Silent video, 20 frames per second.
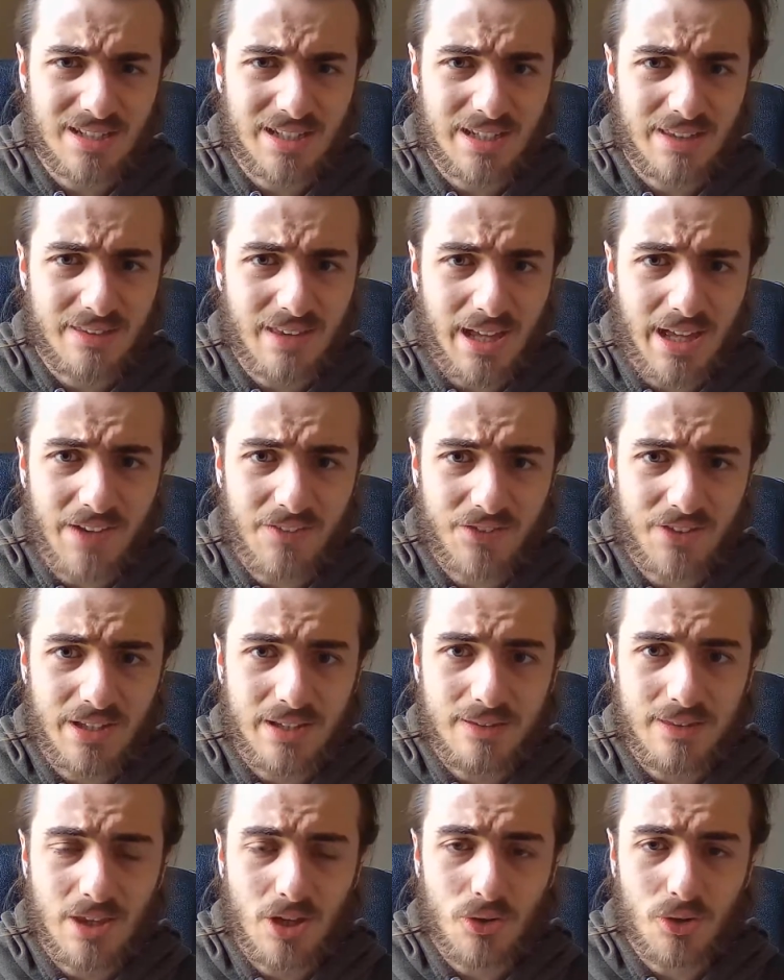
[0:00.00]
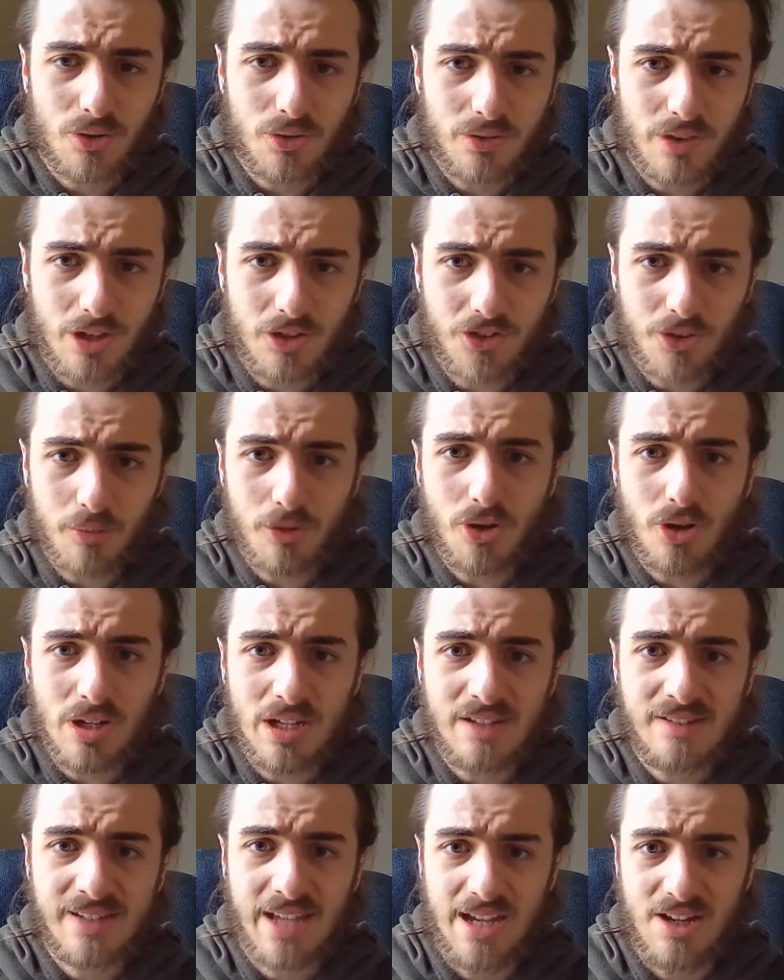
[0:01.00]
I've seen there's some good
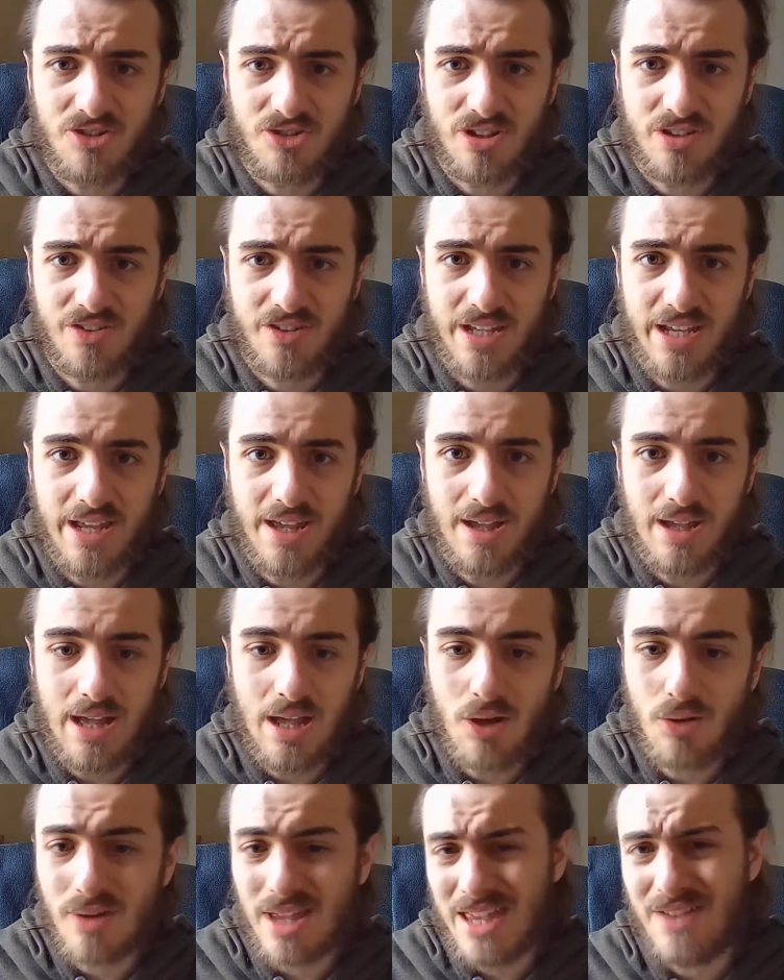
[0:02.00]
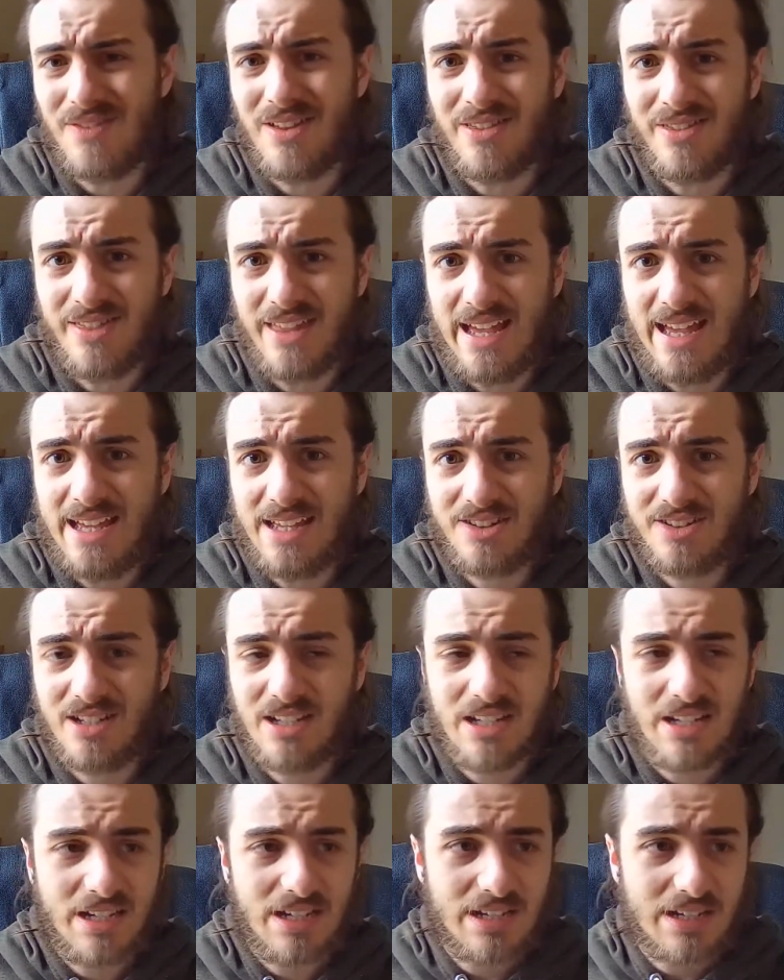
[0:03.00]
intentions here. I'll give it that.
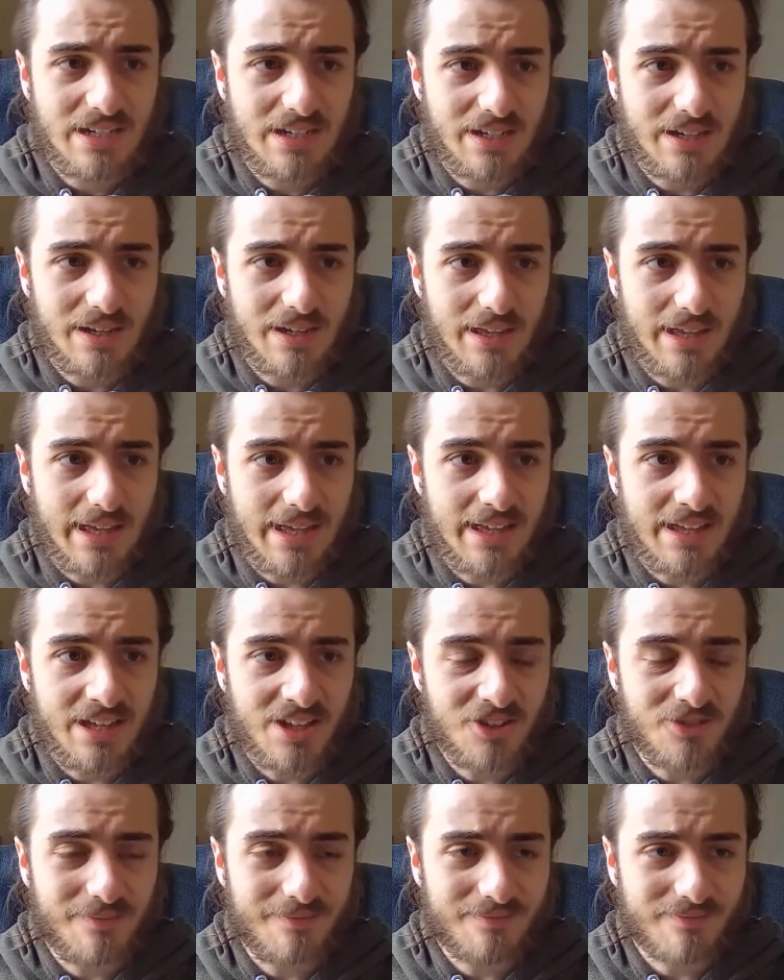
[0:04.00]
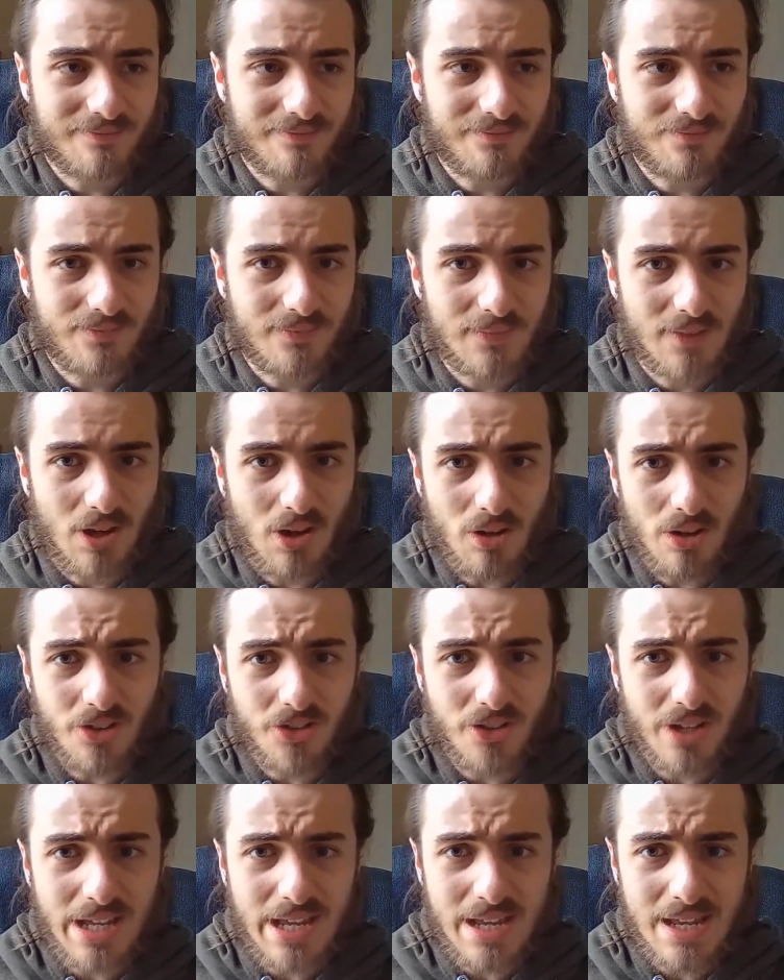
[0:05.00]
And
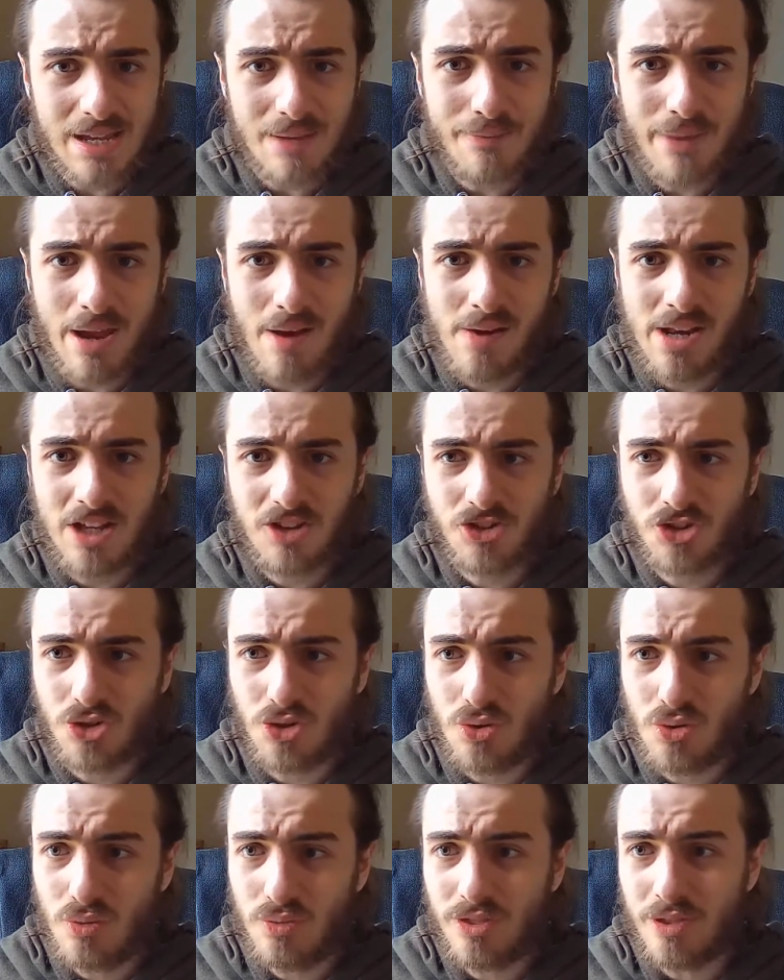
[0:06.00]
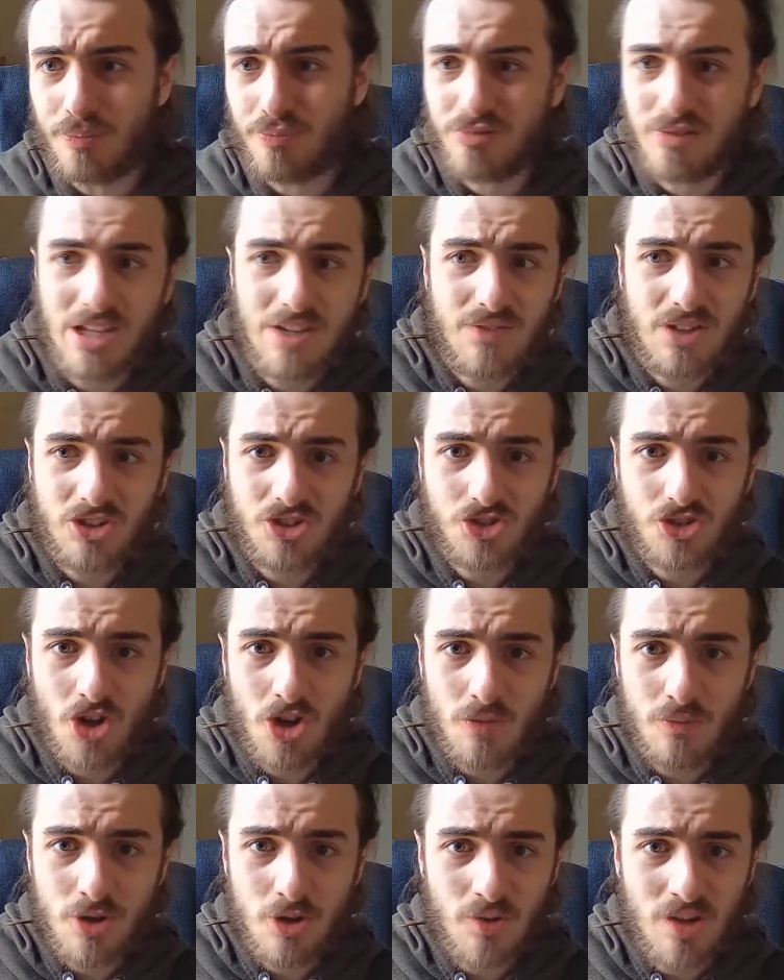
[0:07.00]
honestly, comparing it to the previous Joe
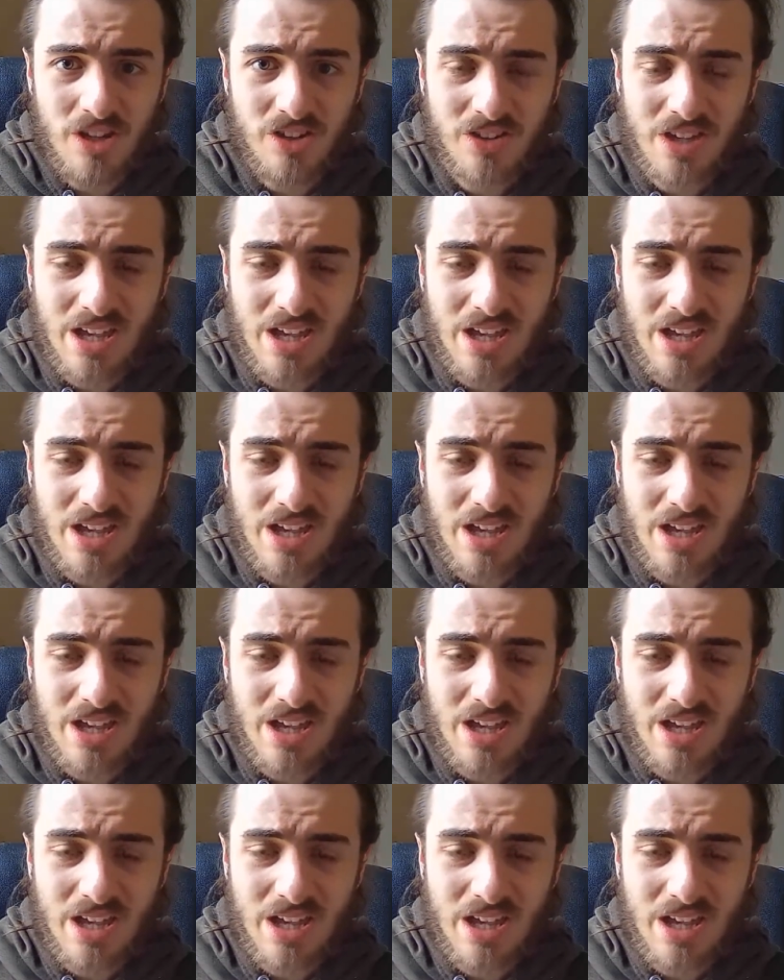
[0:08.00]
movies,